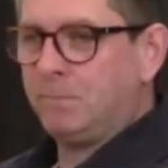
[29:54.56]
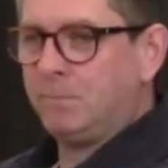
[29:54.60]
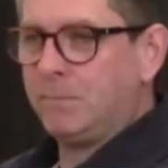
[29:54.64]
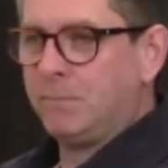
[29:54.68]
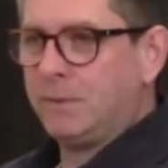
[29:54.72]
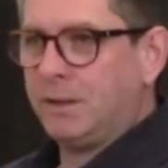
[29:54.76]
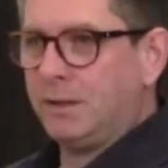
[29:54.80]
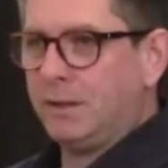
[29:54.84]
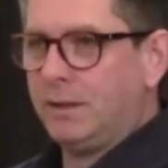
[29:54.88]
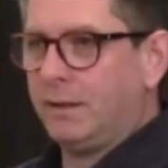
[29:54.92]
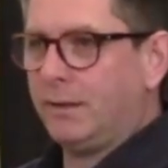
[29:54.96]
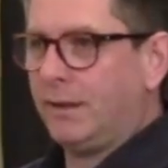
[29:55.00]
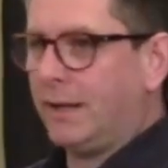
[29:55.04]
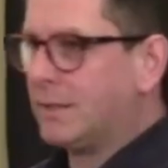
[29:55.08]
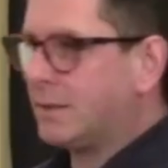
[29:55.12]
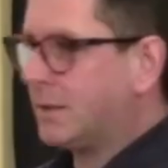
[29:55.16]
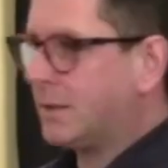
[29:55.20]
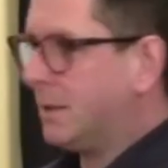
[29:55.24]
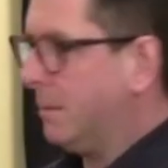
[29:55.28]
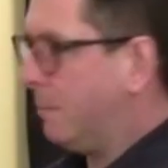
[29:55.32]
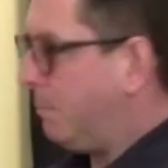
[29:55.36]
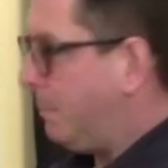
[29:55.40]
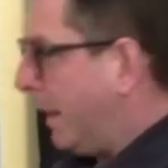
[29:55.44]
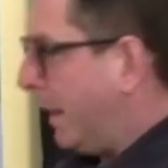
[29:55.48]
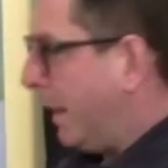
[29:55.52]
That's the
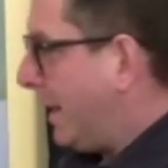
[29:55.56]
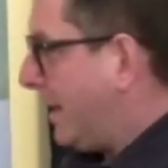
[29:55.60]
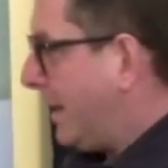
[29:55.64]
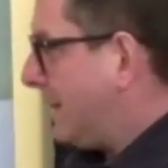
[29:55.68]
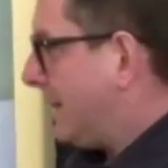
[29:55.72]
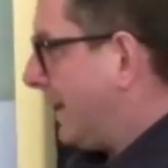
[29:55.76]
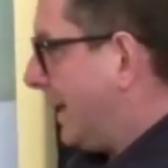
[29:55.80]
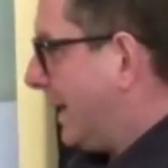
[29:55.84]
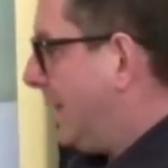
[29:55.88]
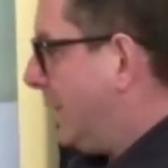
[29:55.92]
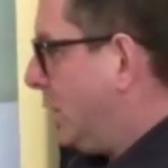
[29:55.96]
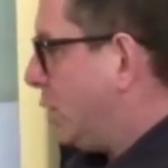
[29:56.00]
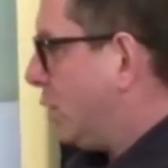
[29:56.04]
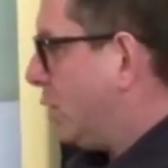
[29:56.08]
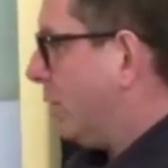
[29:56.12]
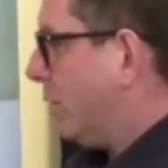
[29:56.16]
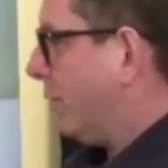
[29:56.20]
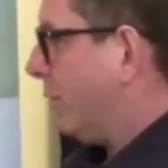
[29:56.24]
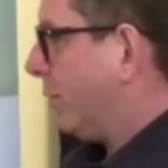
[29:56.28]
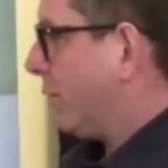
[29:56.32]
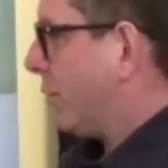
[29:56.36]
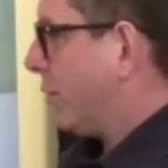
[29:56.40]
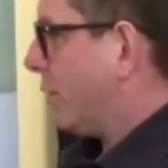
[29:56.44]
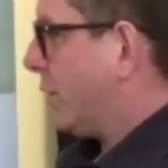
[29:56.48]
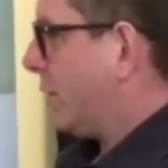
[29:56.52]
big danger of
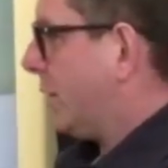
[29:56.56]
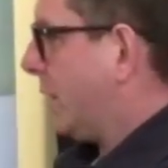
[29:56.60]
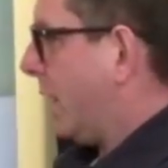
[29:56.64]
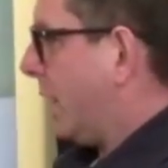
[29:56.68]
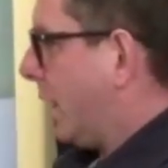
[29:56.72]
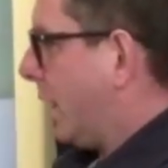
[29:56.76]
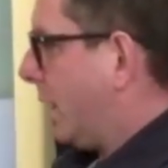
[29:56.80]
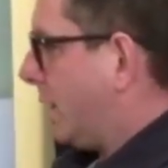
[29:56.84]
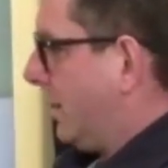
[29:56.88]
Christianity.